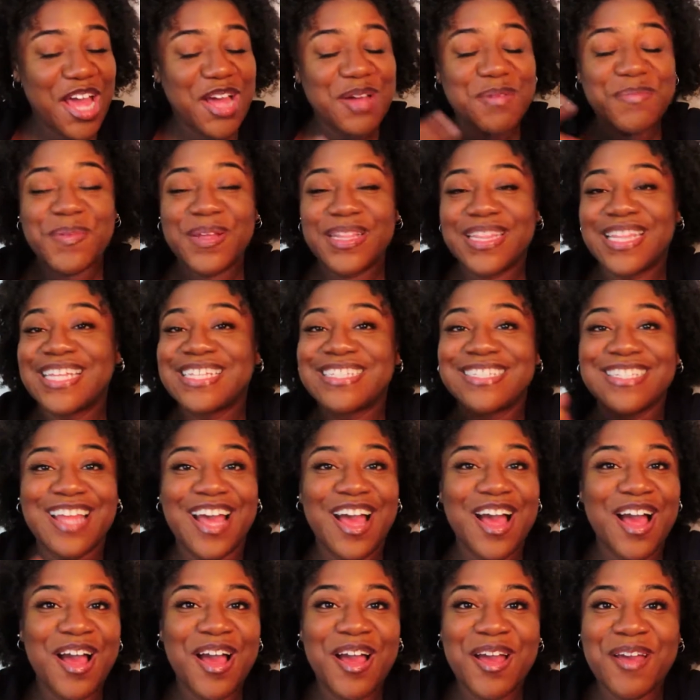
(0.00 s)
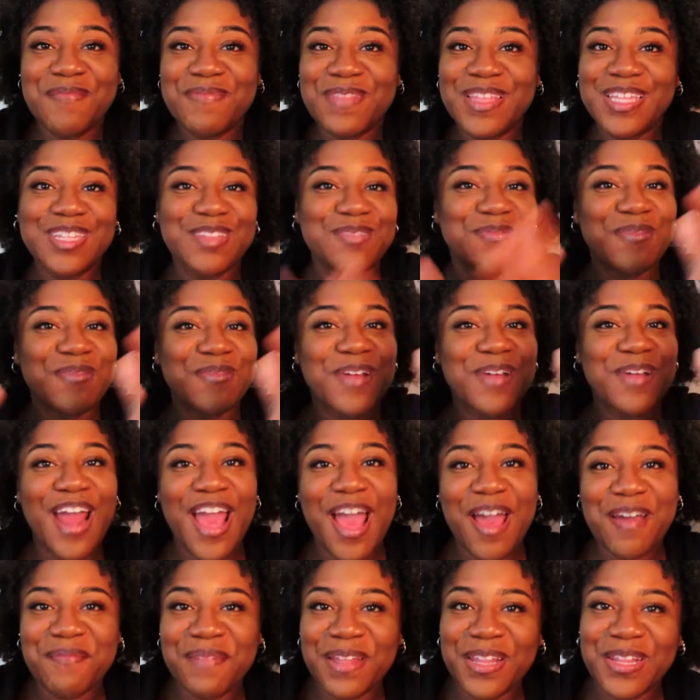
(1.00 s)
But this time, this is when I
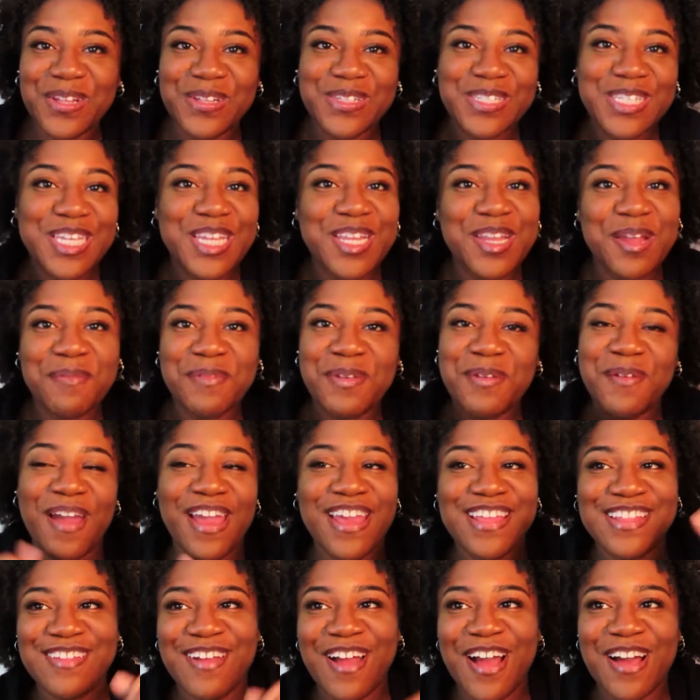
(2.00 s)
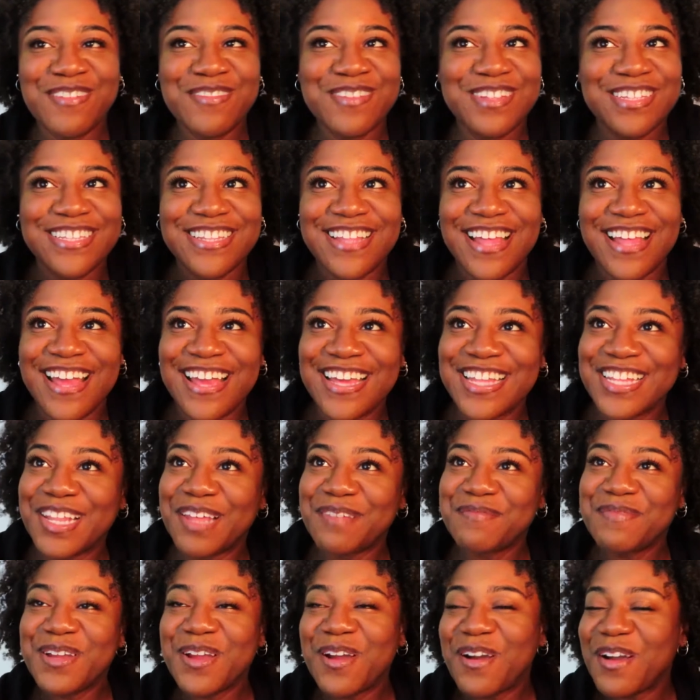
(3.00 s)
had my little TWA, so I was like,
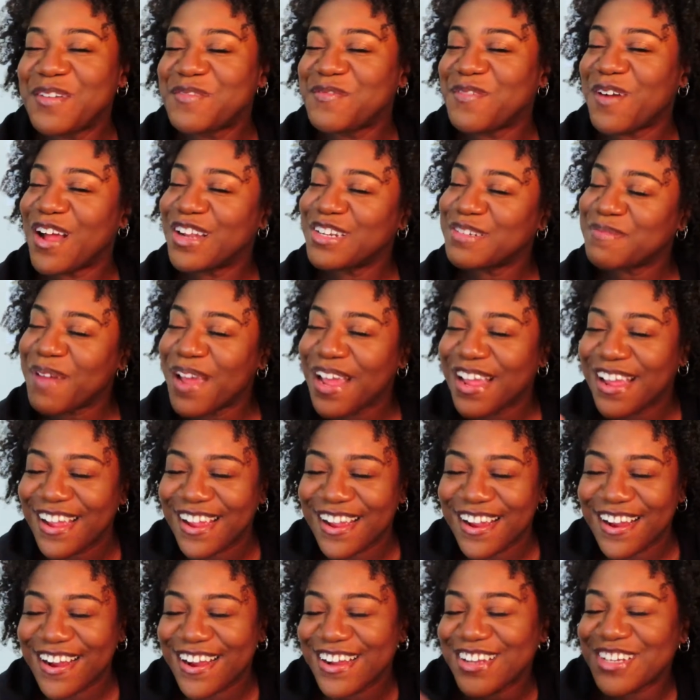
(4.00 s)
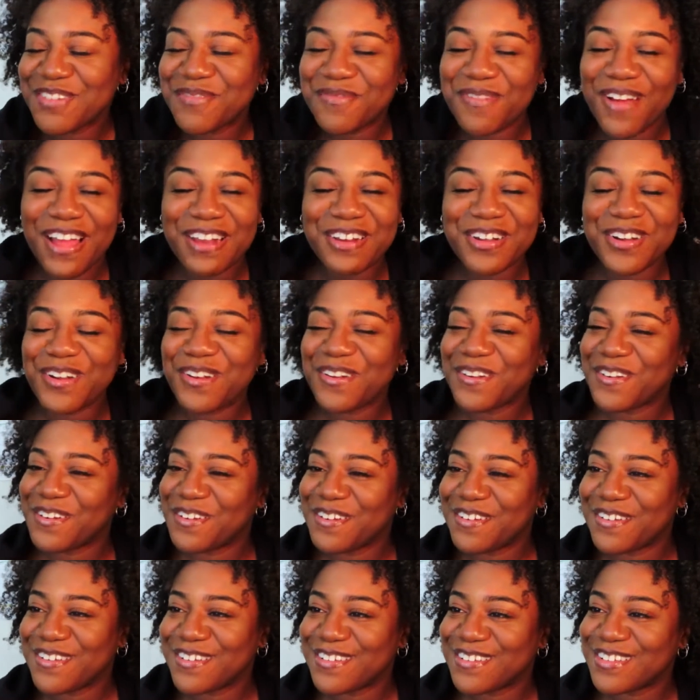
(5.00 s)
let me go ahead and wash my hair, define the
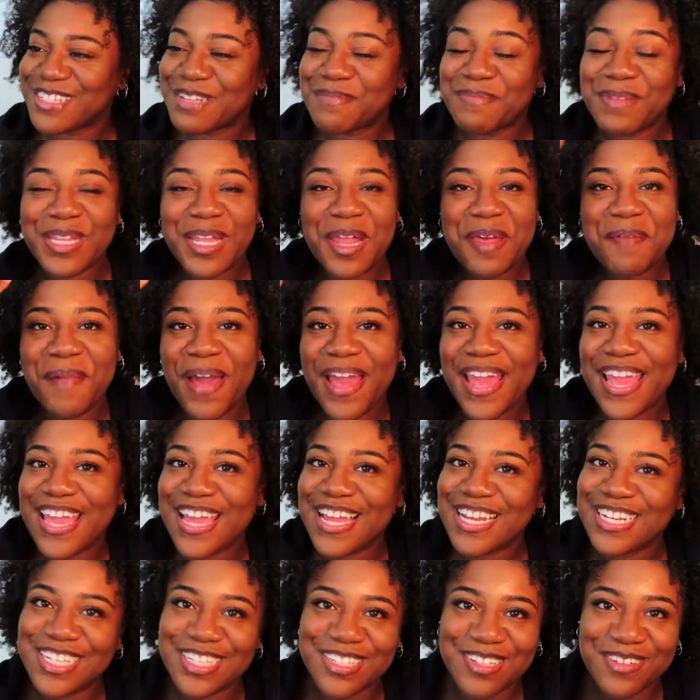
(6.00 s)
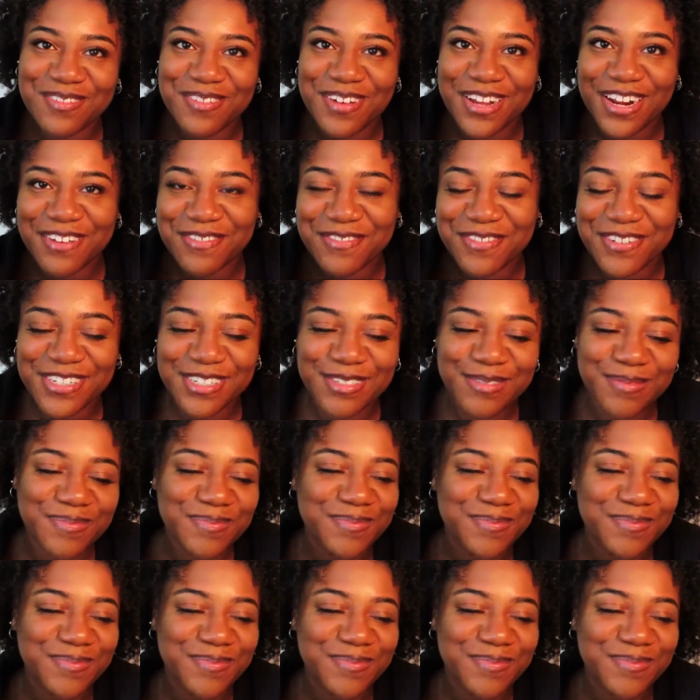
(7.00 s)
curls, let me lay my edges or whatever.